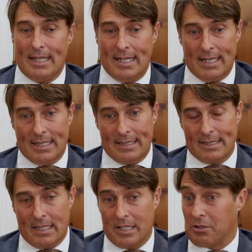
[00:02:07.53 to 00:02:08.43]
And
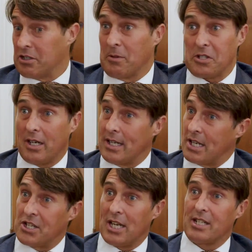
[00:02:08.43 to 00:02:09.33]
this was something we started
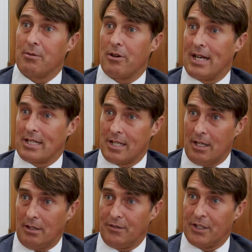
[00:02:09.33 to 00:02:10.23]
in January
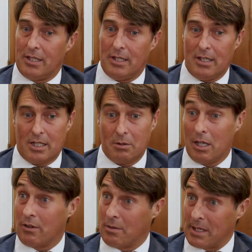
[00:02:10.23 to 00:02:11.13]
ourselves. So we've
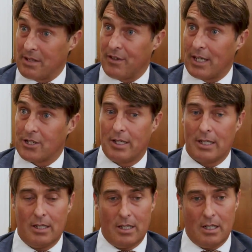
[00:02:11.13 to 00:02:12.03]
got our own
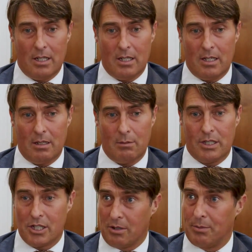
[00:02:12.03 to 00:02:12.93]
manufacturing. We're
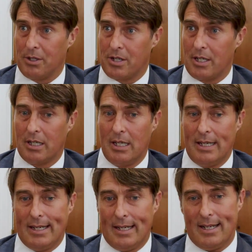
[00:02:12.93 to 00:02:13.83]
distributing.
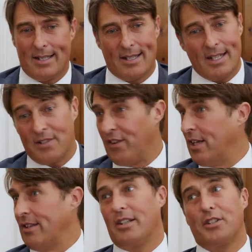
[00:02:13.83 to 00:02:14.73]
It's
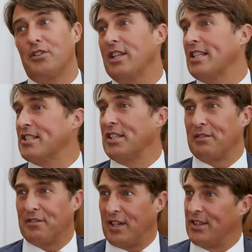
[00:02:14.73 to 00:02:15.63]
fun. I do things that are
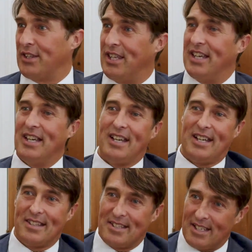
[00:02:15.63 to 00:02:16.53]
fun,
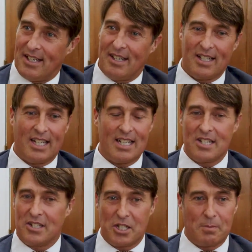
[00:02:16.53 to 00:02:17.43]
and I get
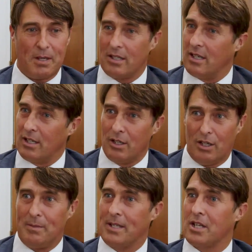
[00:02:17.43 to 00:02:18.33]
to just spend a
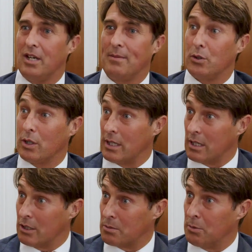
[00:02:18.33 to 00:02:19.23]
lot of my time talking to
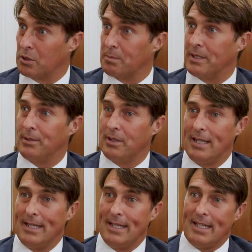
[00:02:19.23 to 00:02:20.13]
good sports people
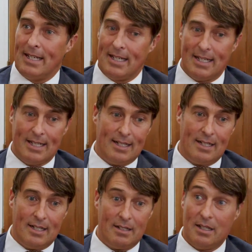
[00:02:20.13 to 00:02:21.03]

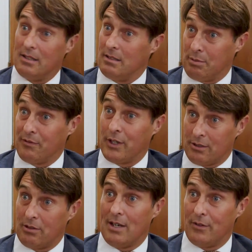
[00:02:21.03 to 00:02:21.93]
at
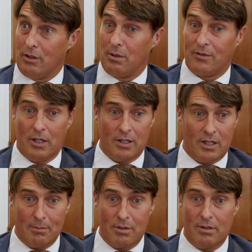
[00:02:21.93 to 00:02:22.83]
professional level. We've got a
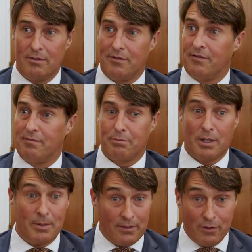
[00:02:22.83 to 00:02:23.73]
number of
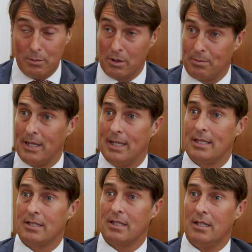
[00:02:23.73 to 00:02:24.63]
Premier League football
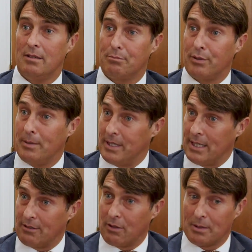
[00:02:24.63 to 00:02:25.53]
players, Premier
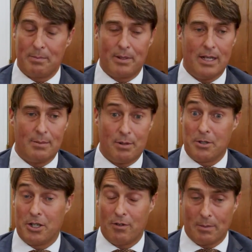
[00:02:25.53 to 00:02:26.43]
League rugby player,
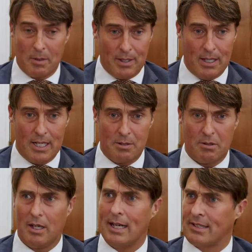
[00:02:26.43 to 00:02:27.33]
Premiership rugby players.
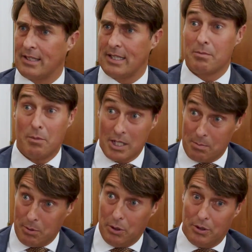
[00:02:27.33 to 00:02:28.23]
We've got athletes, my
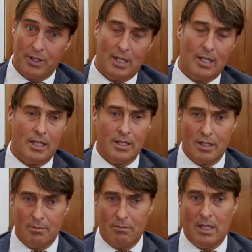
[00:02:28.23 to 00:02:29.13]
sport, in
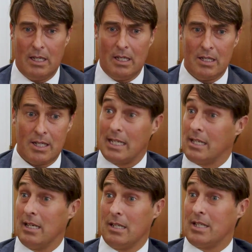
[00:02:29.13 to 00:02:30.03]
them. Daley
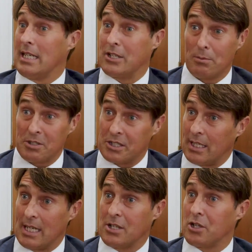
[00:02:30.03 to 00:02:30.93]
Thompson,
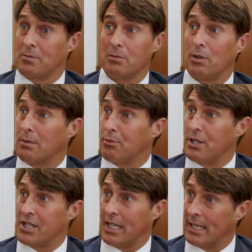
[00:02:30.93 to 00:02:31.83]
Sally Elliott Thompson won the
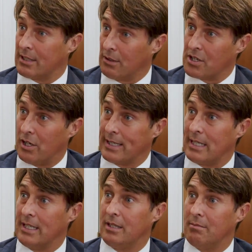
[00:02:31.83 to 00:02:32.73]
British decathlon
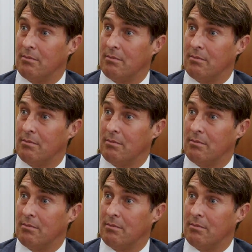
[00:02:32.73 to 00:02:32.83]
title in them.